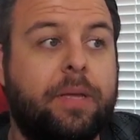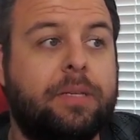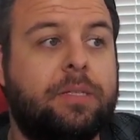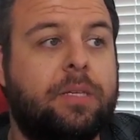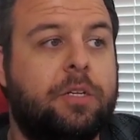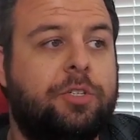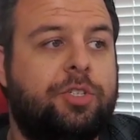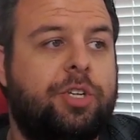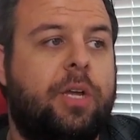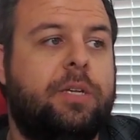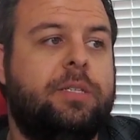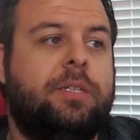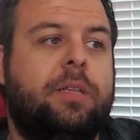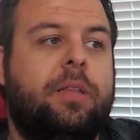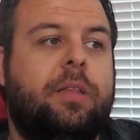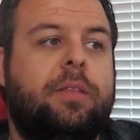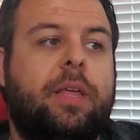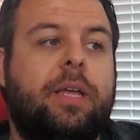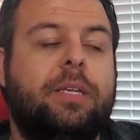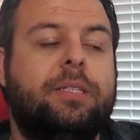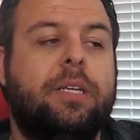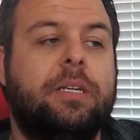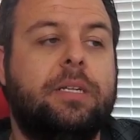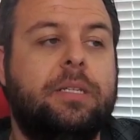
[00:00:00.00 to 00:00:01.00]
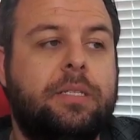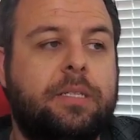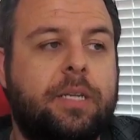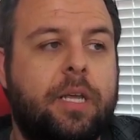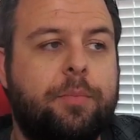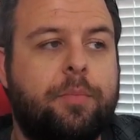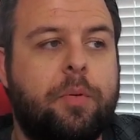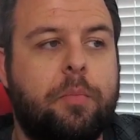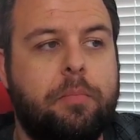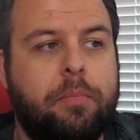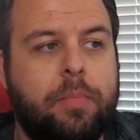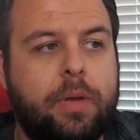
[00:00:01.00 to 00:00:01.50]
It suggested that there's a
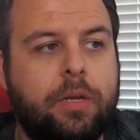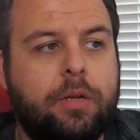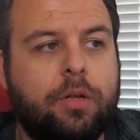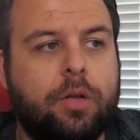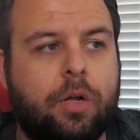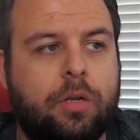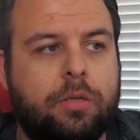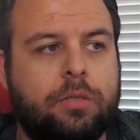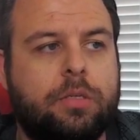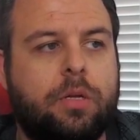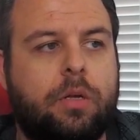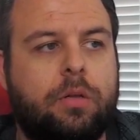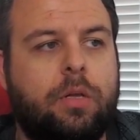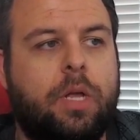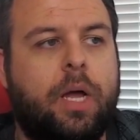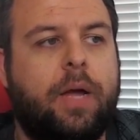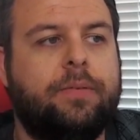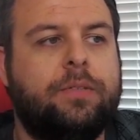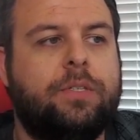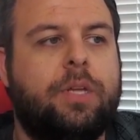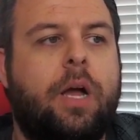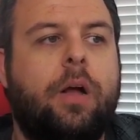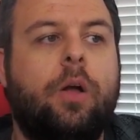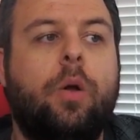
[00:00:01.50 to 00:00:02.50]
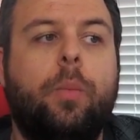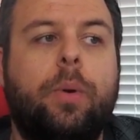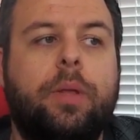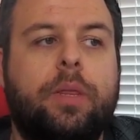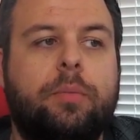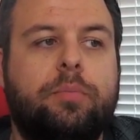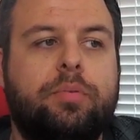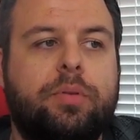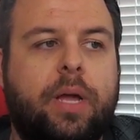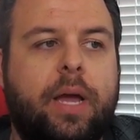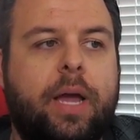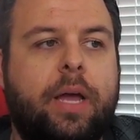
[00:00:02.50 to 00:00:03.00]
dip mid-console lifecycle where
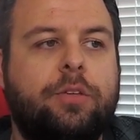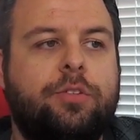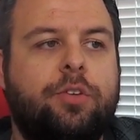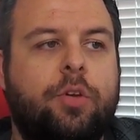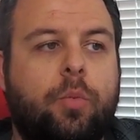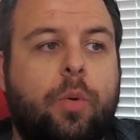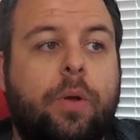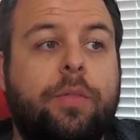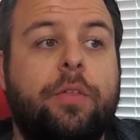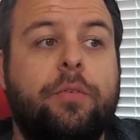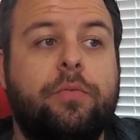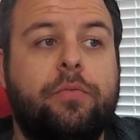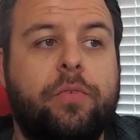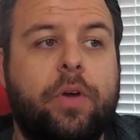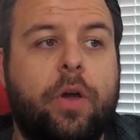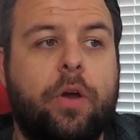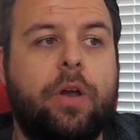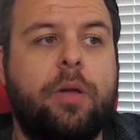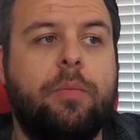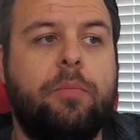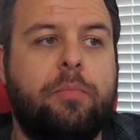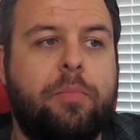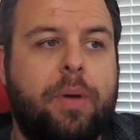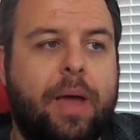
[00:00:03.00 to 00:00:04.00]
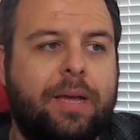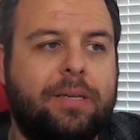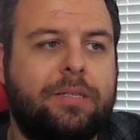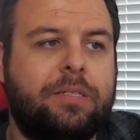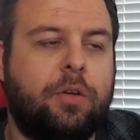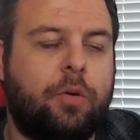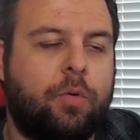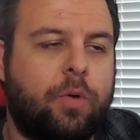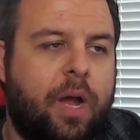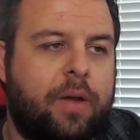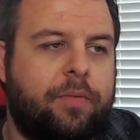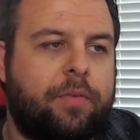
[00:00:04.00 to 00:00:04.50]
the players who want the very
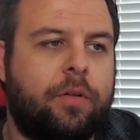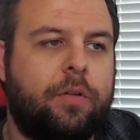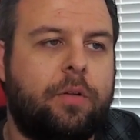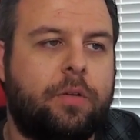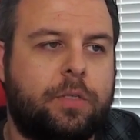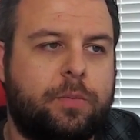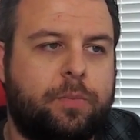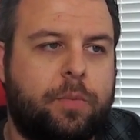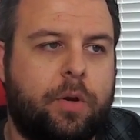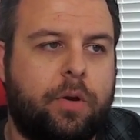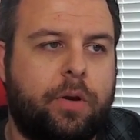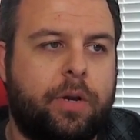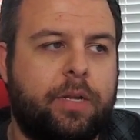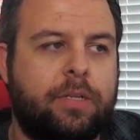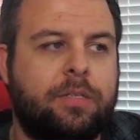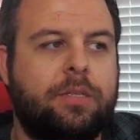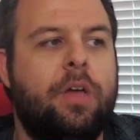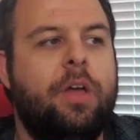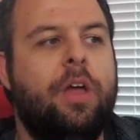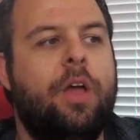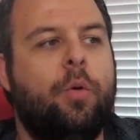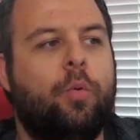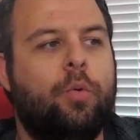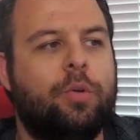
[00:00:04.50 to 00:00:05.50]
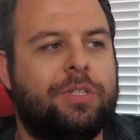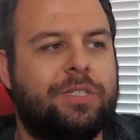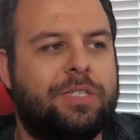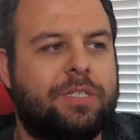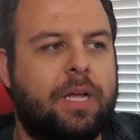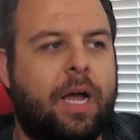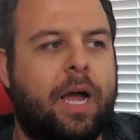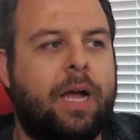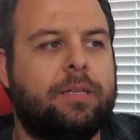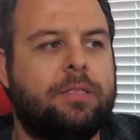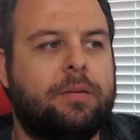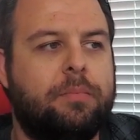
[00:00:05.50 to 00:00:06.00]
best graphical experience will
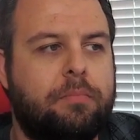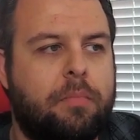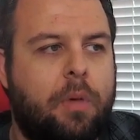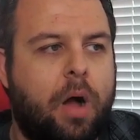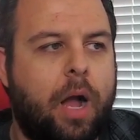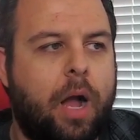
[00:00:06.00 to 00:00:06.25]
start to